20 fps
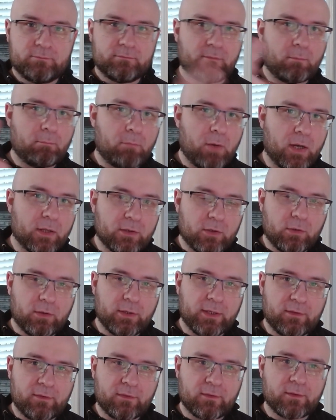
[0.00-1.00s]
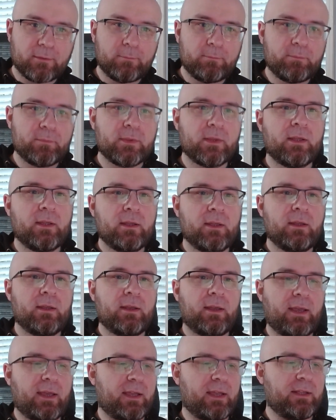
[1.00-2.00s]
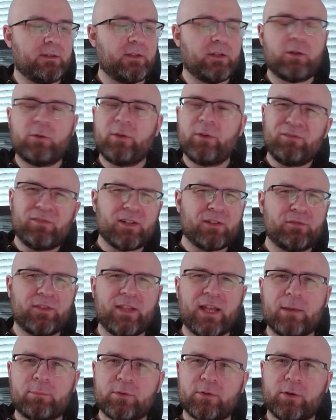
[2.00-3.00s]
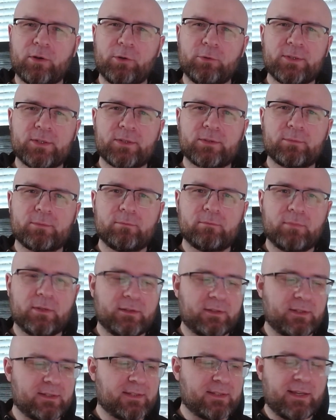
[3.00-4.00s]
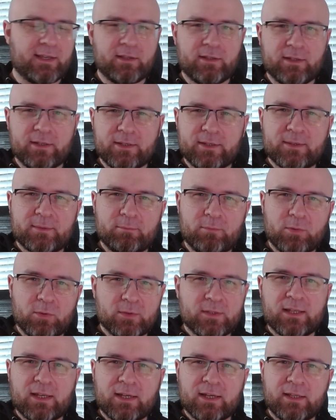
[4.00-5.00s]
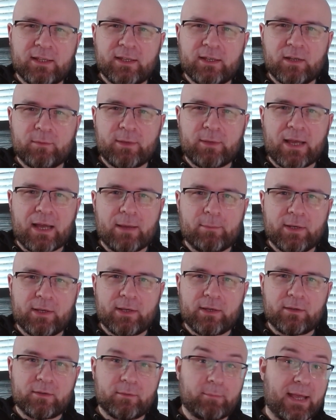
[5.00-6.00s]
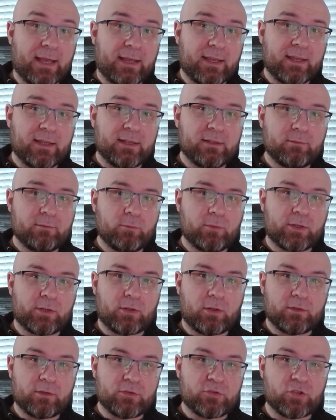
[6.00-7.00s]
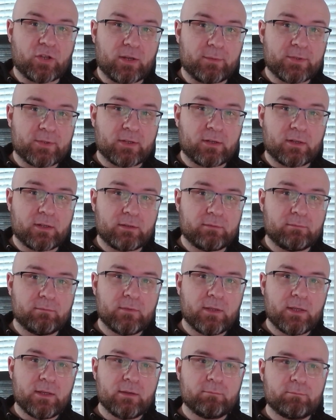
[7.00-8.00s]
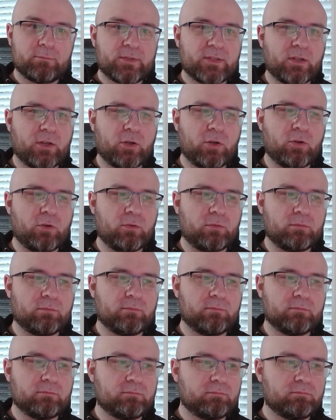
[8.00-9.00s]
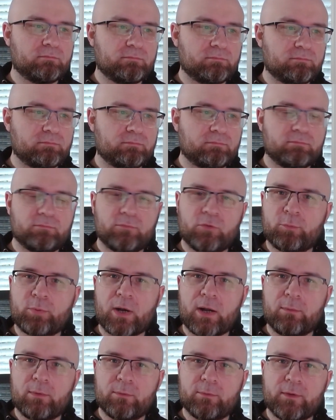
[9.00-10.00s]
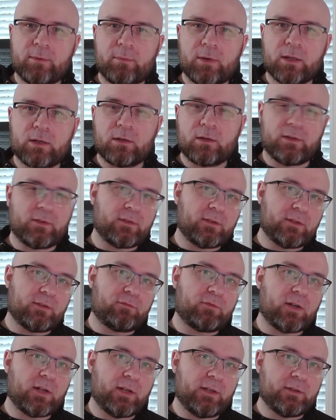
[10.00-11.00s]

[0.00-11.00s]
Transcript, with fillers: monolith. And you know, even if the app grows, the scaling is most likely going to be happening on the back end where all the jobs are. So no problem with a monolith on the front